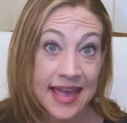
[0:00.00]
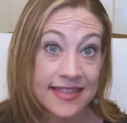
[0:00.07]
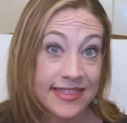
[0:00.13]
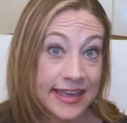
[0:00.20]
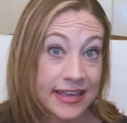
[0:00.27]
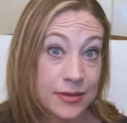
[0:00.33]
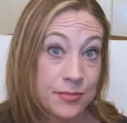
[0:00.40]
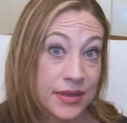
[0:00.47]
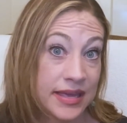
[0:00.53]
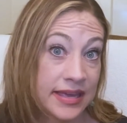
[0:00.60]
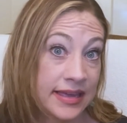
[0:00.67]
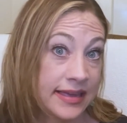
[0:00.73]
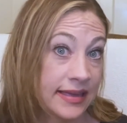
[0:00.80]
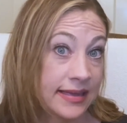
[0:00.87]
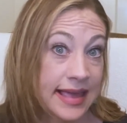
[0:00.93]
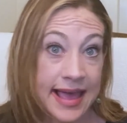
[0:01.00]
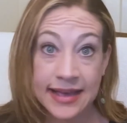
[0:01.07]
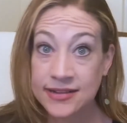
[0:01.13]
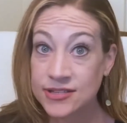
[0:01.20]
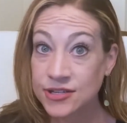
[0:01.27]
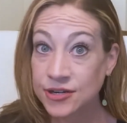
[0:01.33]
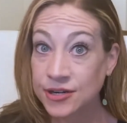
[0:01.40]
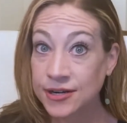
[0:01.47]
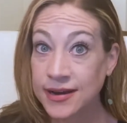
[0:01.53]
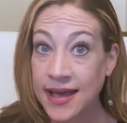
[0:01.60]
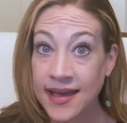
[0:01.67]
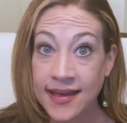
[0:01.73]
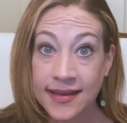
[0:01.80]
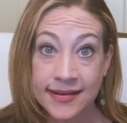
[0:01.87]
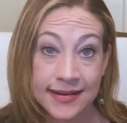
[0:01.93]
They can be answered
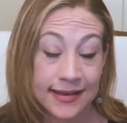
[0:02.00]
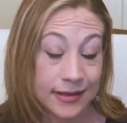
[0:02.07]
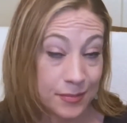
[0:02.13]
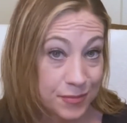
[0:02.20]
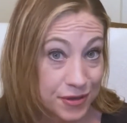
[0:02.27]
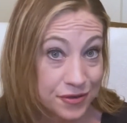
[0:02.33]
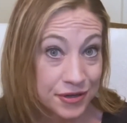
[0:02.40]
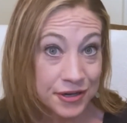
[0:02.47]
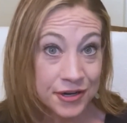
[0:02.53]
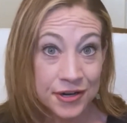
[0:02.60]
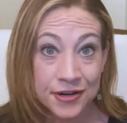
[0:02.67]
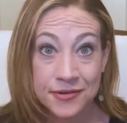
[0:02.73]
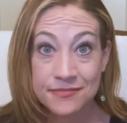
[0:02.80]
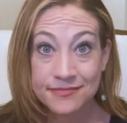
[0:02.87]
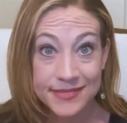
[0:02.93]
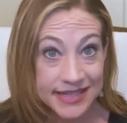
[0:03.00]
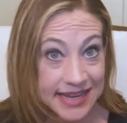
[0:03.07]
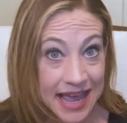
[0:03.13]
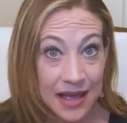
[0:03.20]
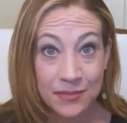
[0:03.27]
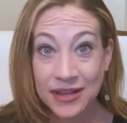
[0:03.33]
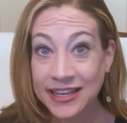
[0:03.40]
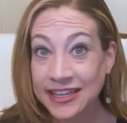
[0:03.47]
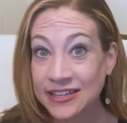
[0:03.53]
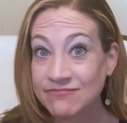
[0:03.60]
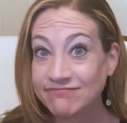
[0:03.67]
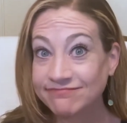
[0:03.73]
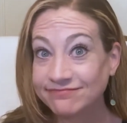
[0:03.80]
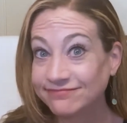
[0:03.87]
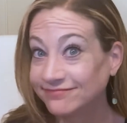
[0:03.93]
on a computer,
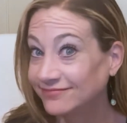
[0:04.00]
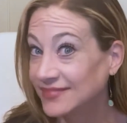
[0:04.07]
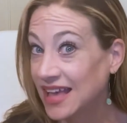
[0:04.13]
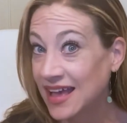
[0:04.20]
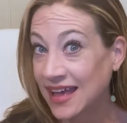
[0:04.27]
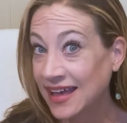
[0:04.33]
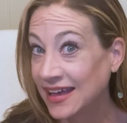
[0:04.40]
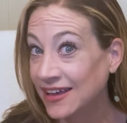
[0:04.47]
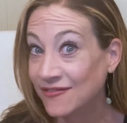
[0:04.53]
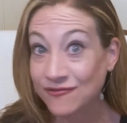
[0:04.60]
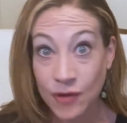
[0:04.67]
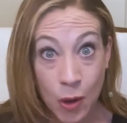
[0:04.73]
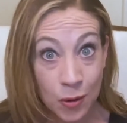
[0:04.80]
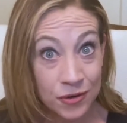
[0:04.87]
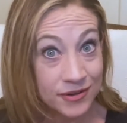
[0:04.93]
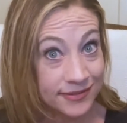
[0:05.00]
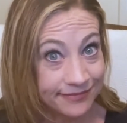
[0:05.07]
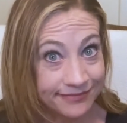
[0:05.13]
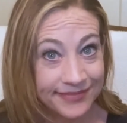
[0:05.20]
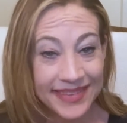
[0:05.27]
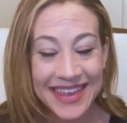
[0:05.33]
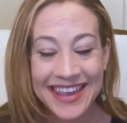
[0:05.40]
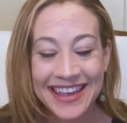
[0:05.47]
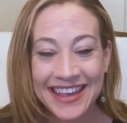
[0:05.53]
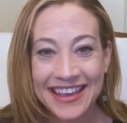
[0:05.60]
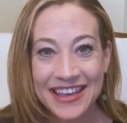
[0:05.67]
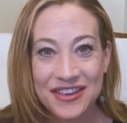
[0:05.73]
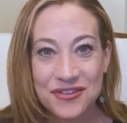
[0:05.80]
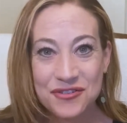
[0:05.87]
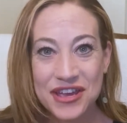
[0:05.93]
tablet, uh, phone.
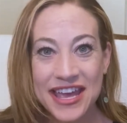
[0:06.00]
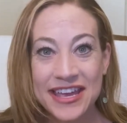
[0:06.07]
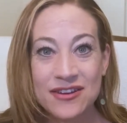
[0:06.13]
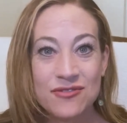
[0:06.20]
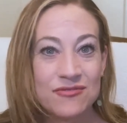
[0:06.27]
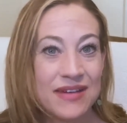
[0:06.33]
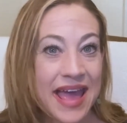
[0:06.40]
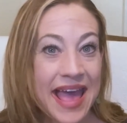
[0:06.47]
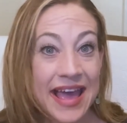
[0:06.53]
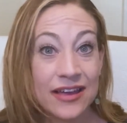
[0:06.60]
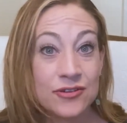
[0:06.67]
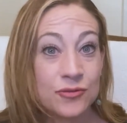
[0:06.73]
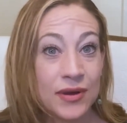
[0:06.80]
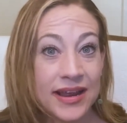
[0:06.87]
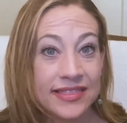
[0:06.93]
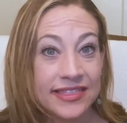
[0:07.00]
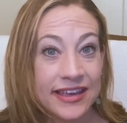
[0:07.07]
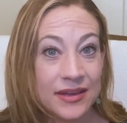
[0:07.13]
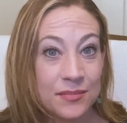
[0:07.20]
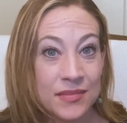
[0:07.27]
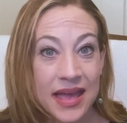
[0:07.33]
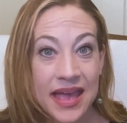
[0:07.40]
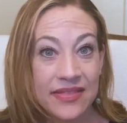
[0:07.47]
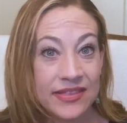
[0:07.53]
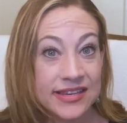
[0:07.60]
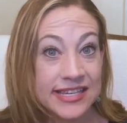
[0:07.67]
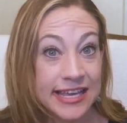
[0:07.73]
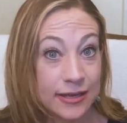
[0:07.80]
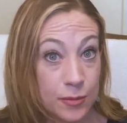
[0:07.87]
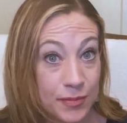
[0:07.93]
You can handwrite them and then
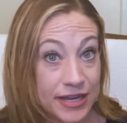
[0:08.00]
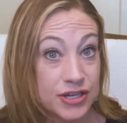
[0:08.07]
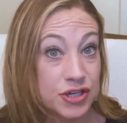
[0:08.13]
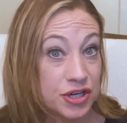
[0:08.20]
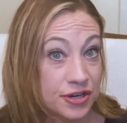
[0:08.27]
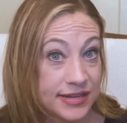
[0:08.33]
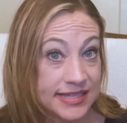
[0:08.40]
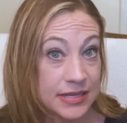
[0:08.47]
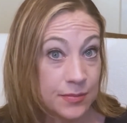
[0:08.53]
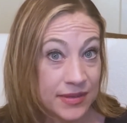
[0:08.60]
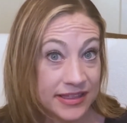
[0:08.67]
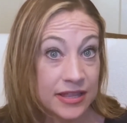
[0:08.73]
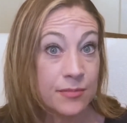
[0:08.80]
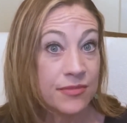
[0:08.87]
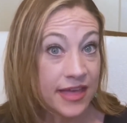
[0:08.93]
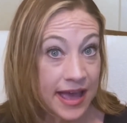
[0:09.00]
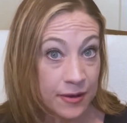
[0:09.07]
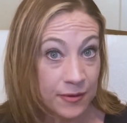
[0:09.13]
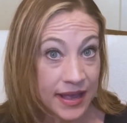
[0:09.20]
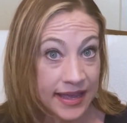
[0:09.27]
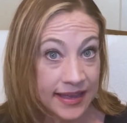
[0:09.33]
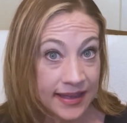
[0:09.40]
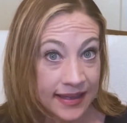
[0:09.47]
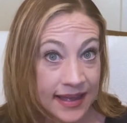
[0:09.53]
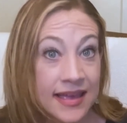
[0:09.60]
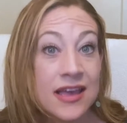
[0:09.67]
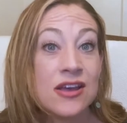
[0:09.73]
take a picture and submit them that way.